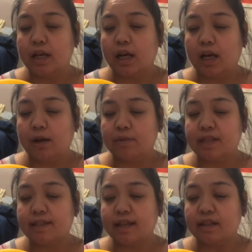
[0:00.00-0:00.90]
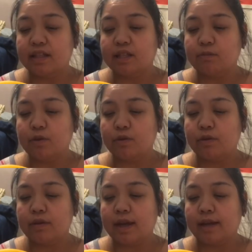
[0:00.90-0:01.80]
Um, instantly
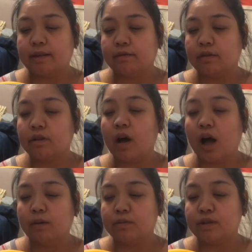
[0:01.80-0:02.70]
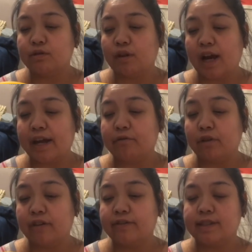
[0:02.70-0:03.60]
smooth and calms dry,
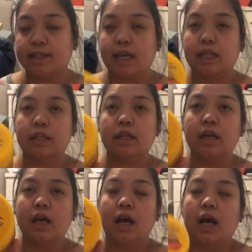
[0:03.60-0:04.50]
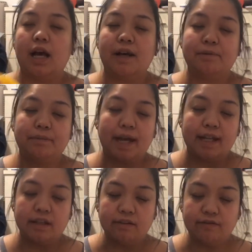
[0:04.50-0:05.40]
rough skin. Um, I
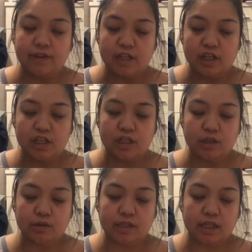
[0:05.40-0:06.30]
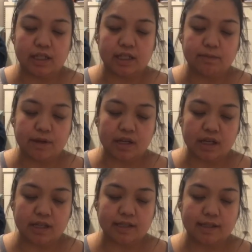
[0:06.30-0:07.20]
didn't finish using this
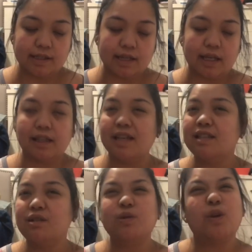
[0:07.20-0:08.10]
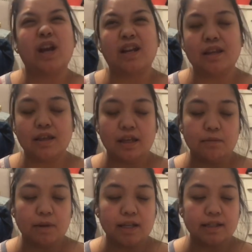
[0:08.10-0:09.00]
because it doesn't do anything
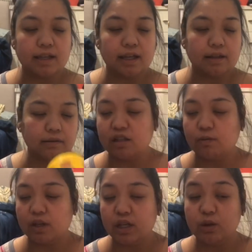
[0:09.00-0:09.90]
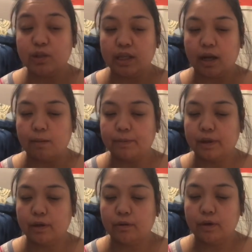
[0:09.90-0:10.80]
in my skin. Just want to use it up, you
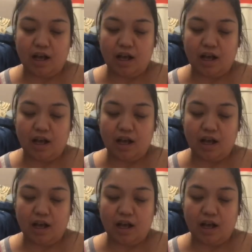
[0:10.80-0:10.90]
know.